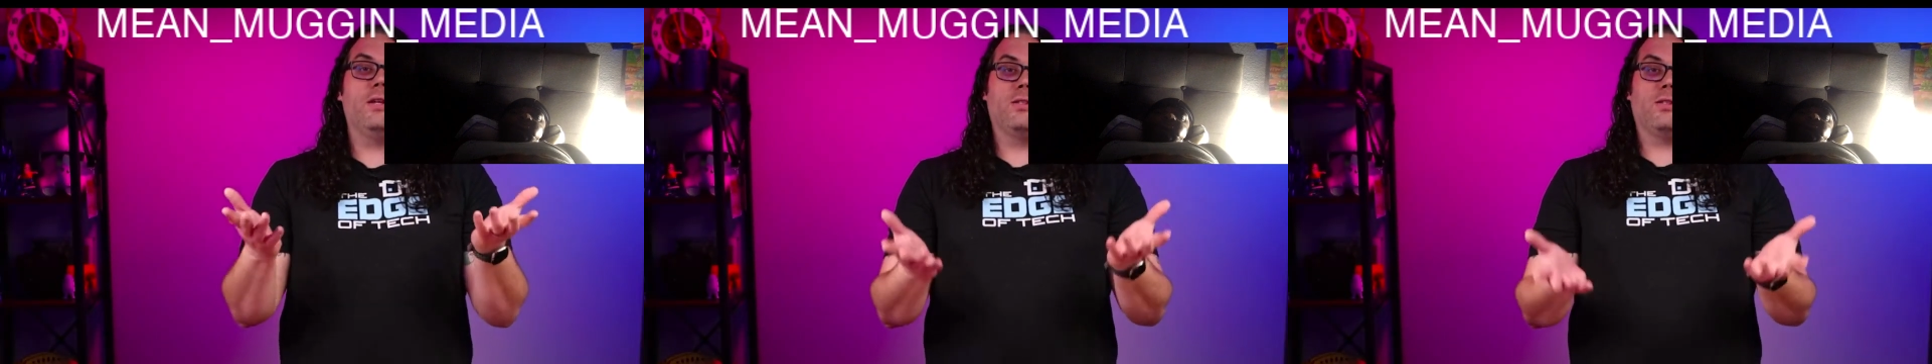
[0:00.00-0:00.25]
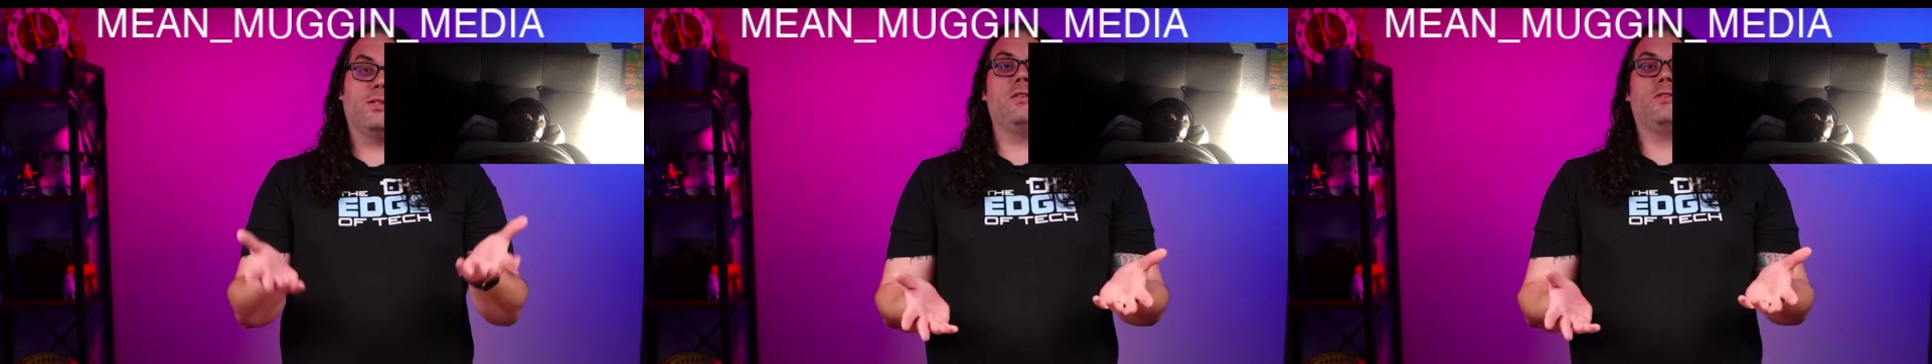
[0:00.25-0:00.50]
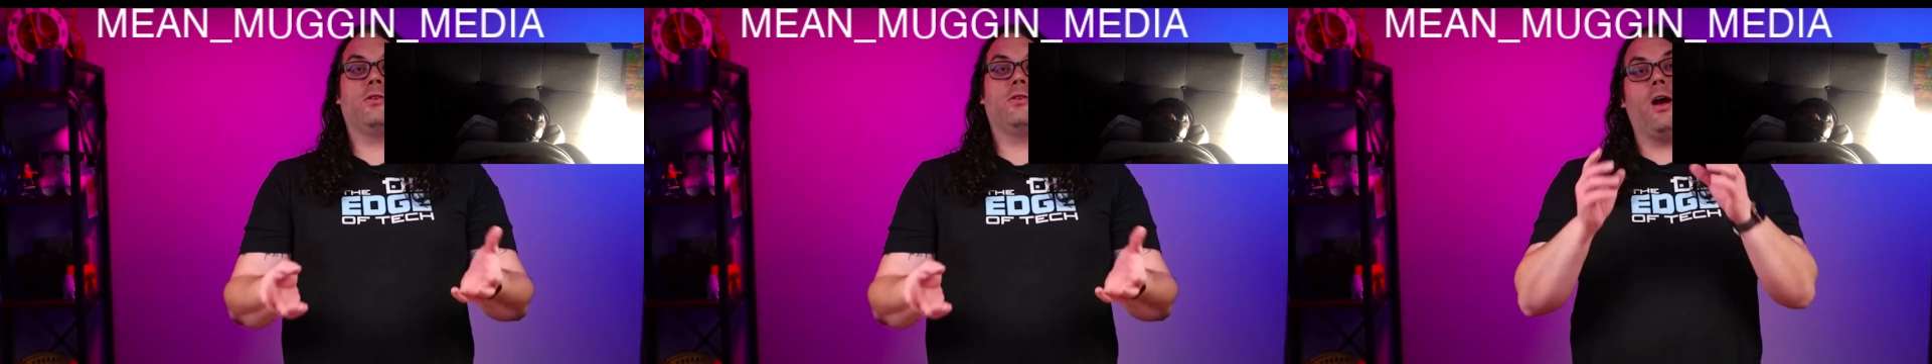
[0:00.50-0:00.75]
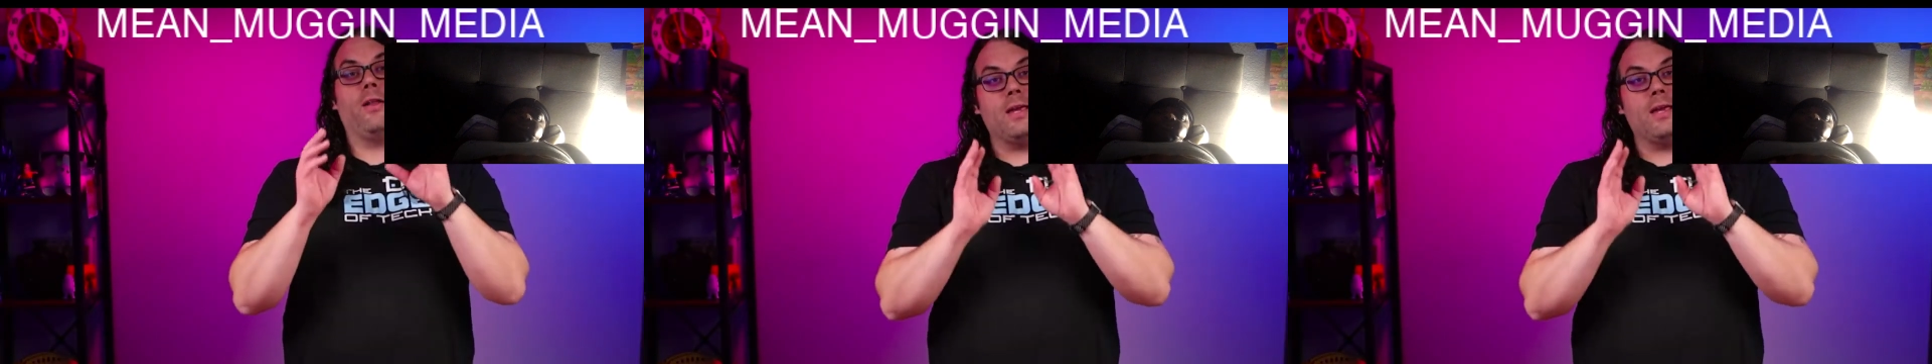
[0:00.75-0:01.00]
a
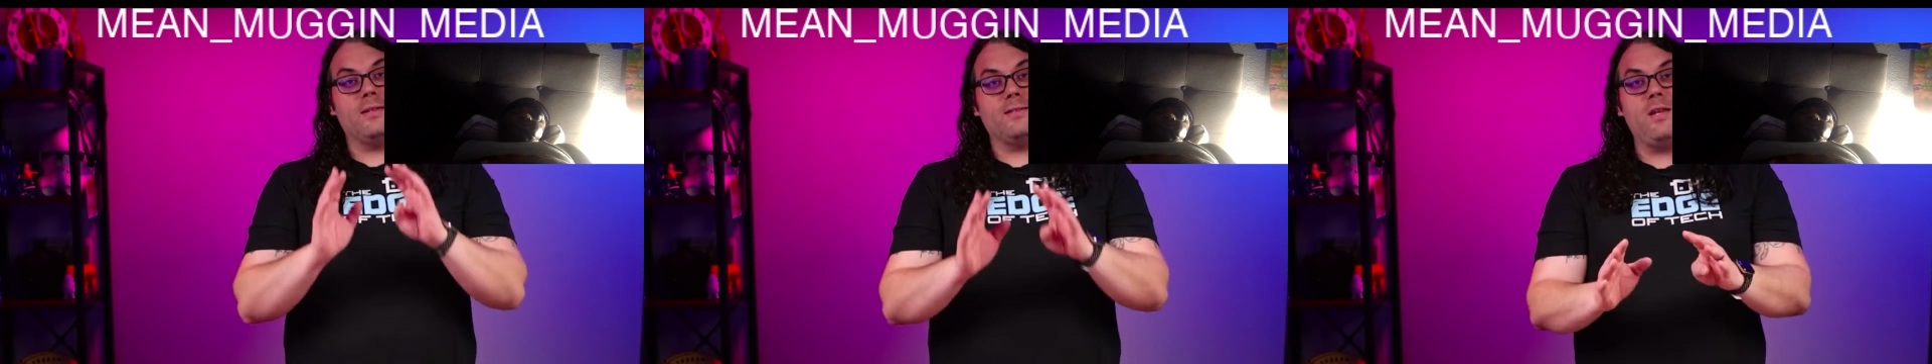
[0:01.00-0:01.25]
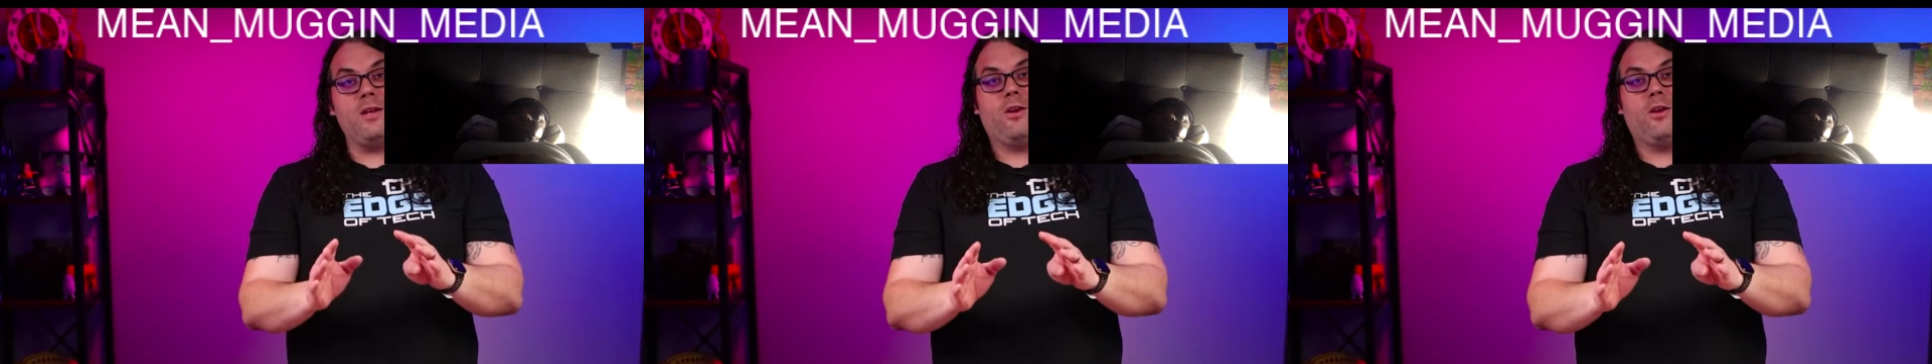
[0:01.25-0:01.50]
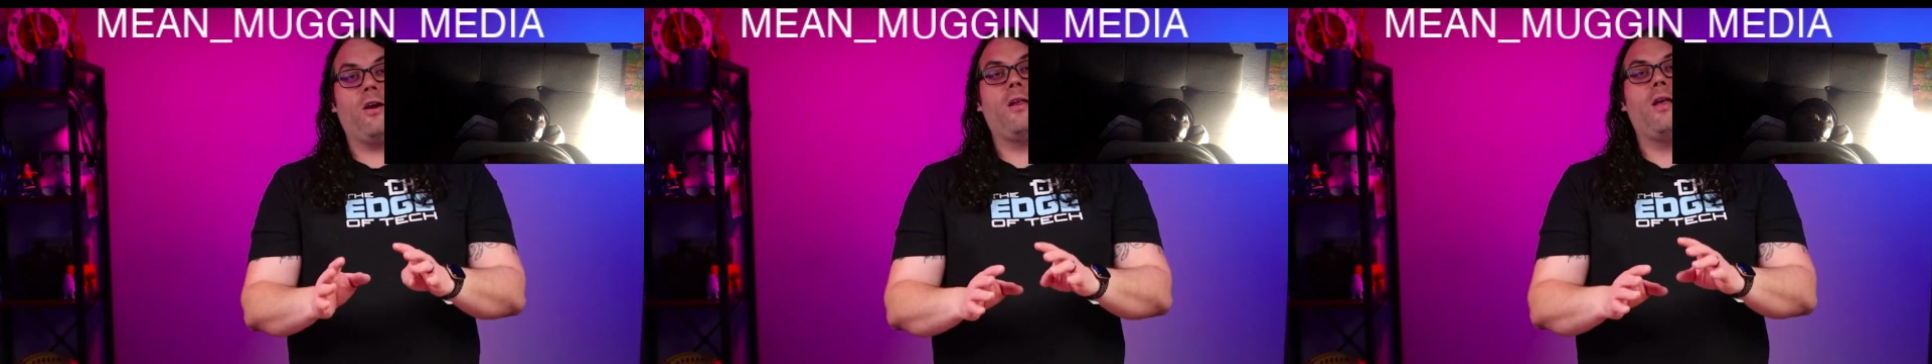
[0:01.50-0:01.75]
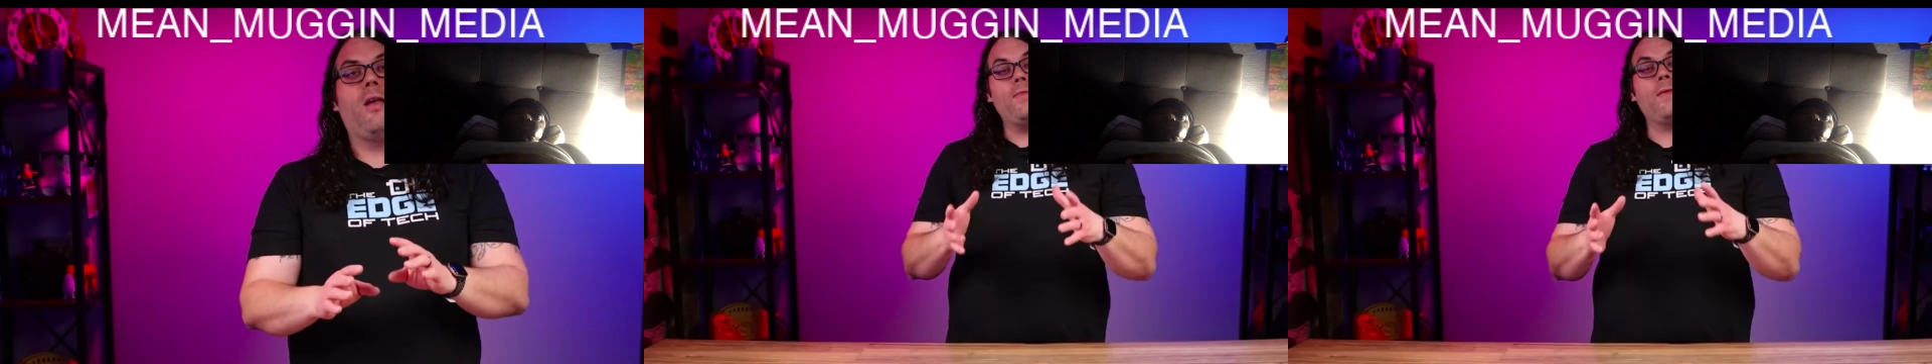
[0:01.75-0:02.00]
slicer on the SD
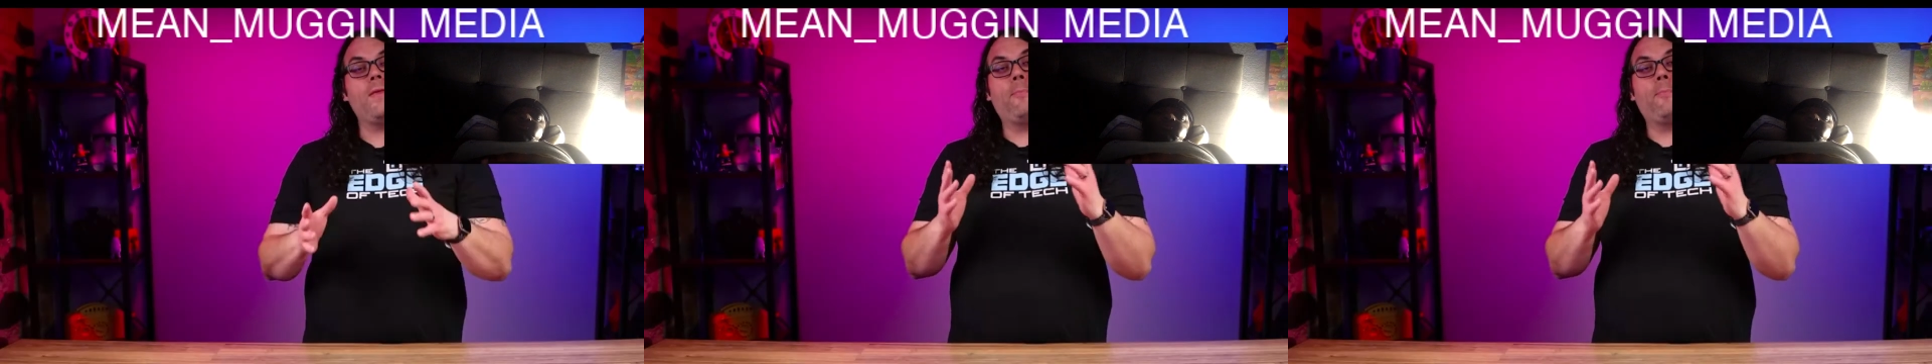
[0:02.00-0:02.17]
card with